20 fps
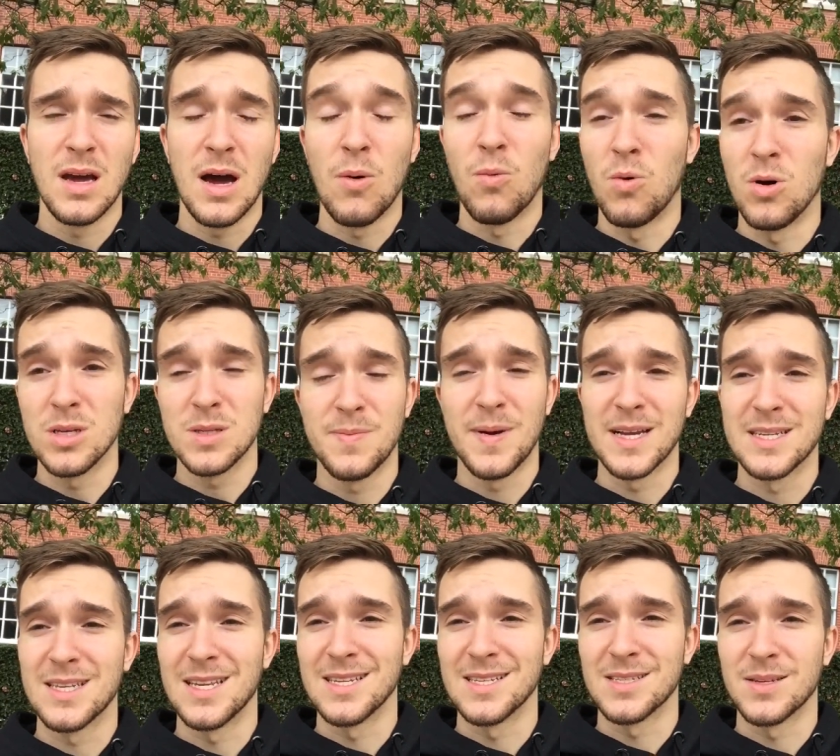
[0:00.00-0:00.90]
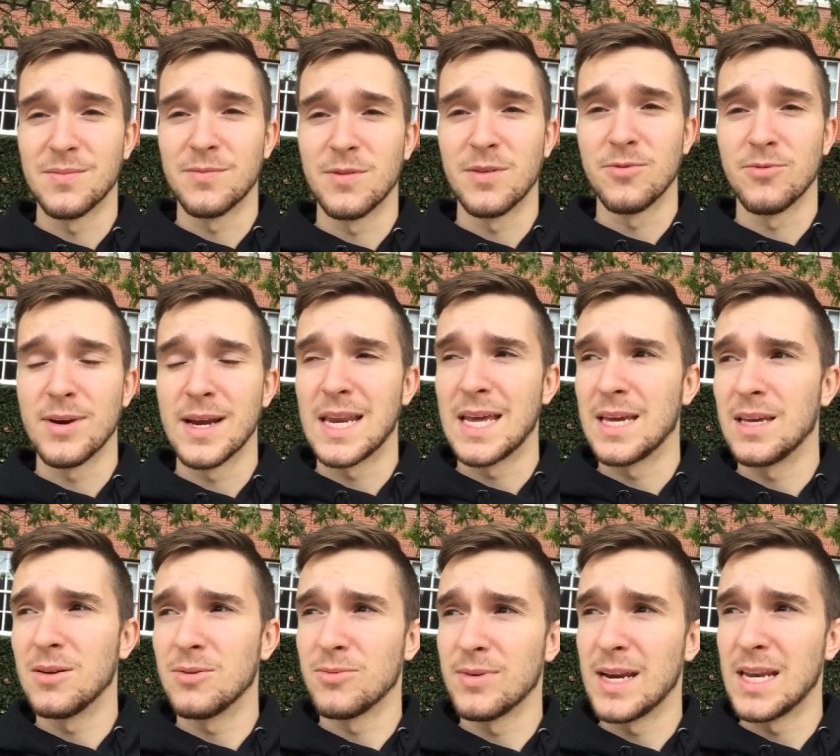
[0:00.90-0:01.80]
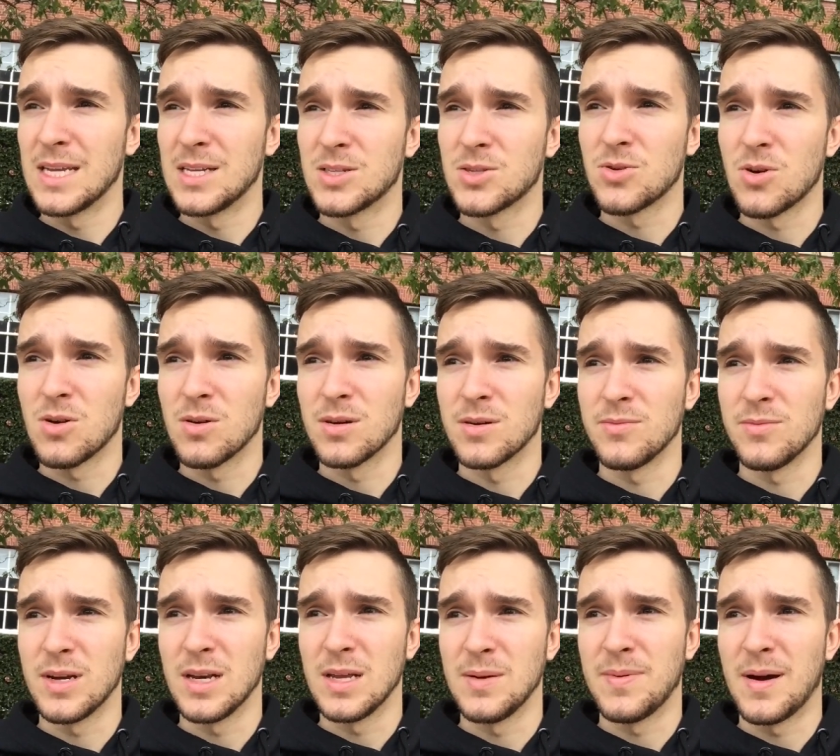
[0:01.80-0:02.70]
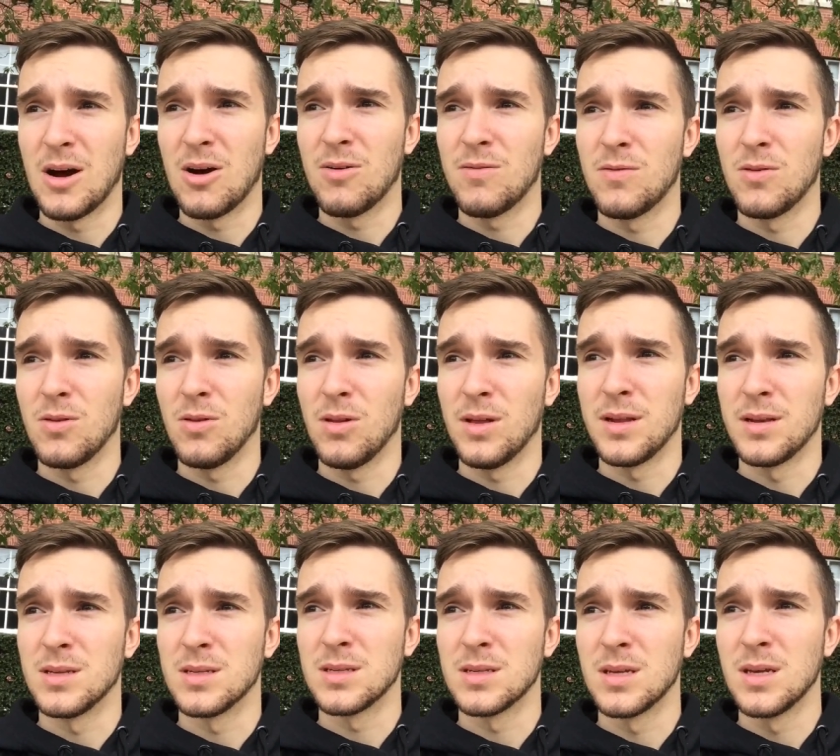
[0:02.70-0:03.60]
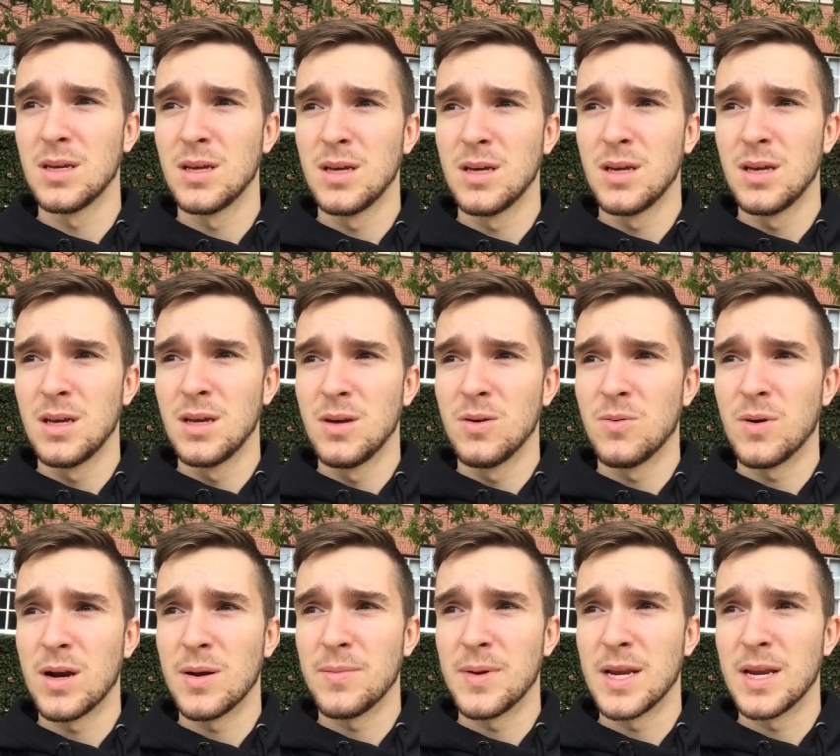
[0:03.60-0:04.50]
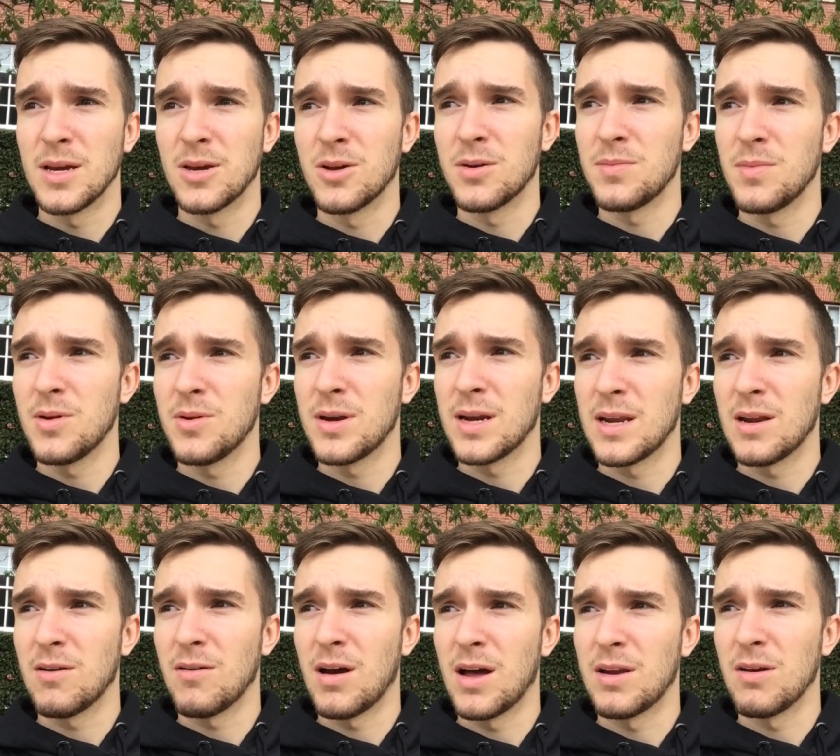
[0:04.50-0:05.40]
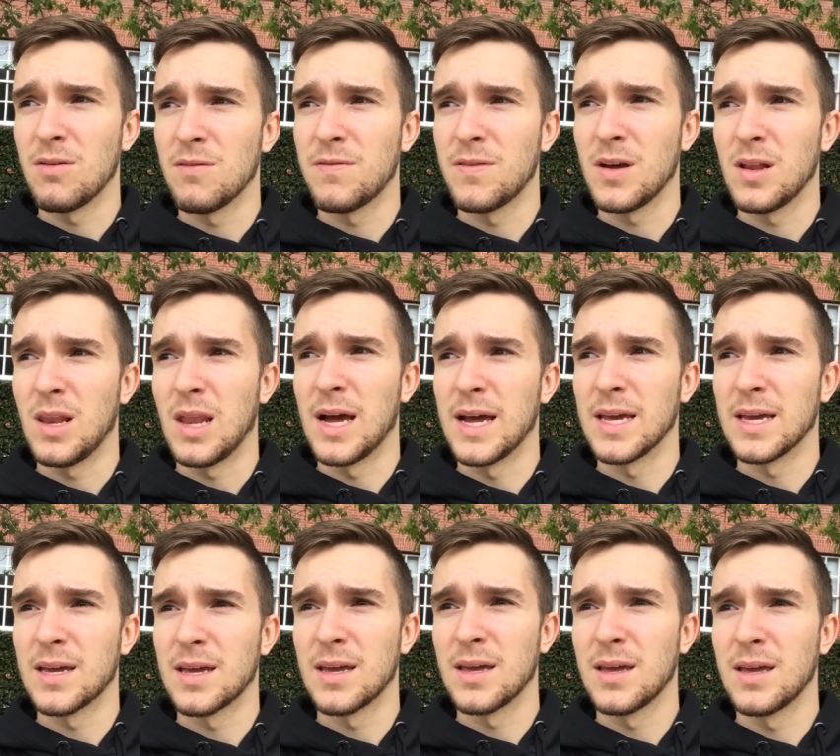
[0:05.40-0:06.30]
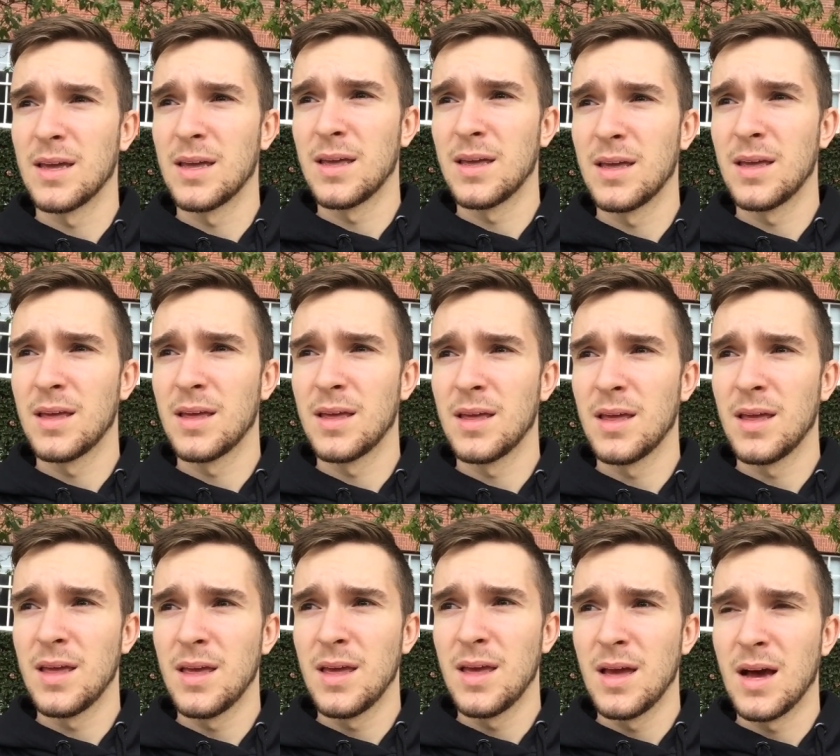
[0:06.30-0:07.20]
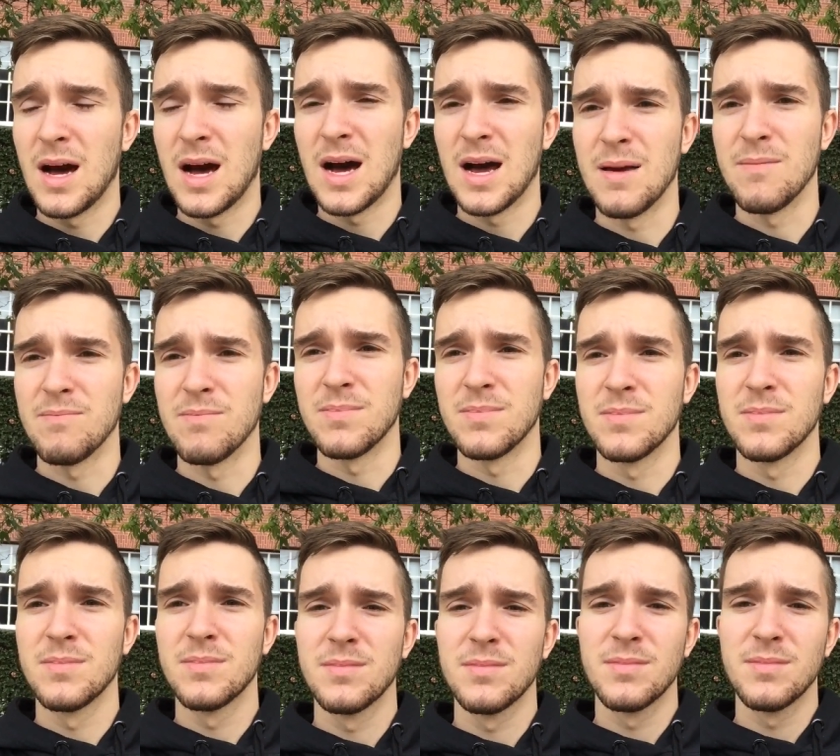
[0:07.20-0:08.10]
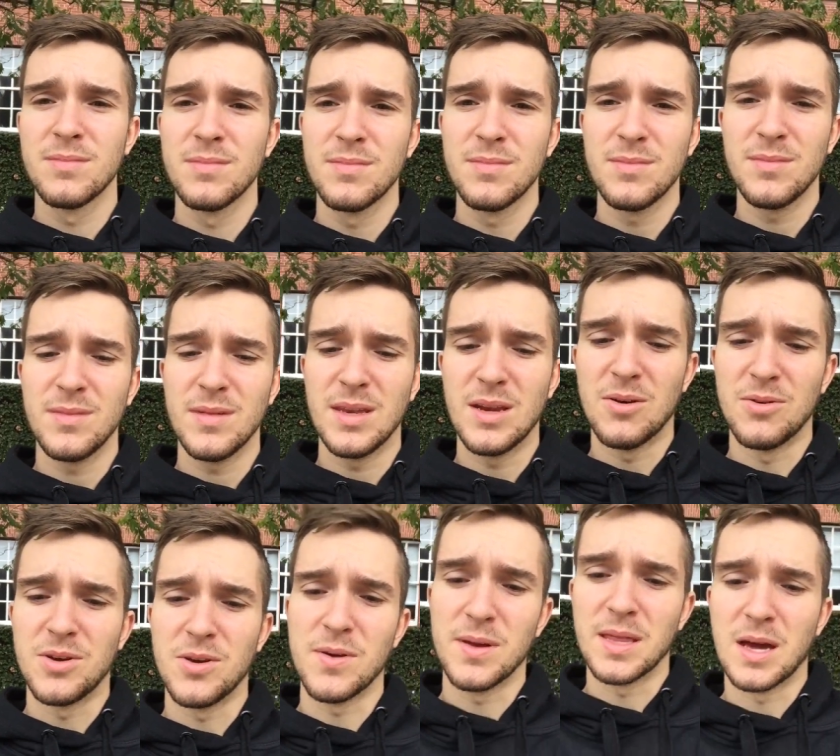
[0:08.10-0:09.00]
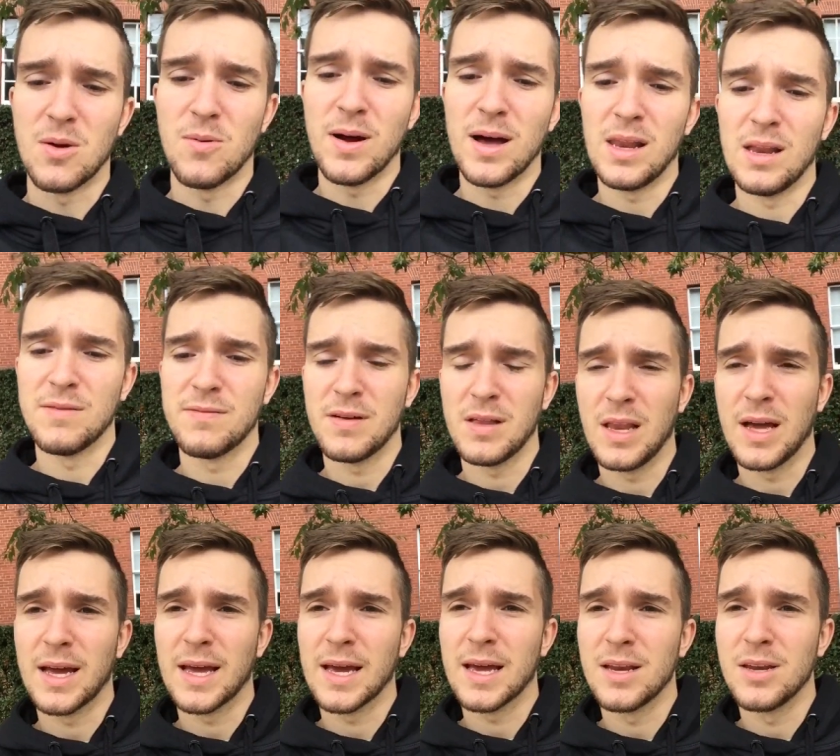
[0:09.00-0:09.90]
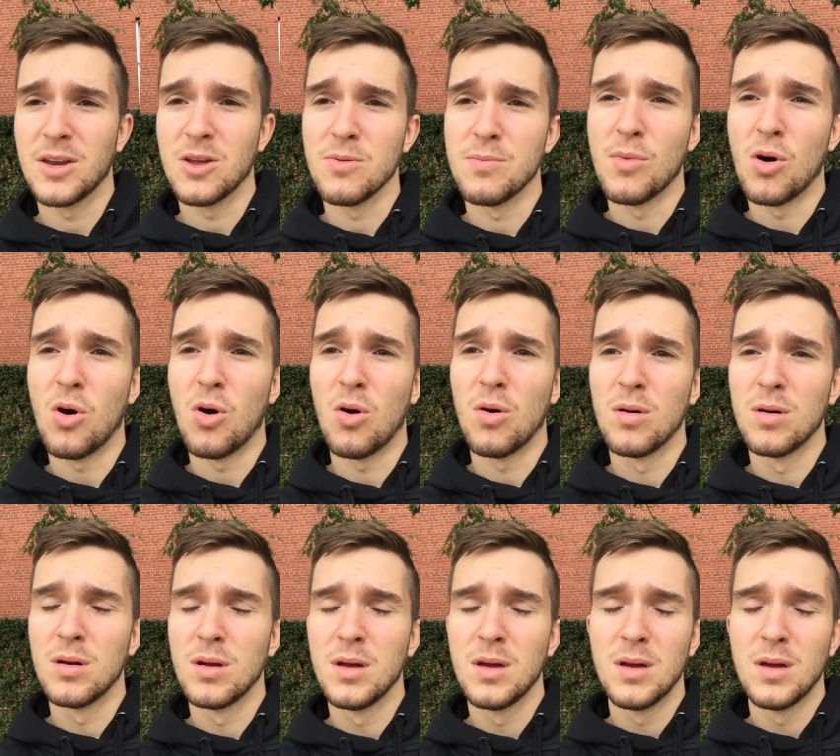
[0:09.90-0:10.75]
I was battling something really, really strong and really powerful. And when I'm in a good mood, I don't, I don't feel like I'm, you know, doing that well. I feel like I can do more.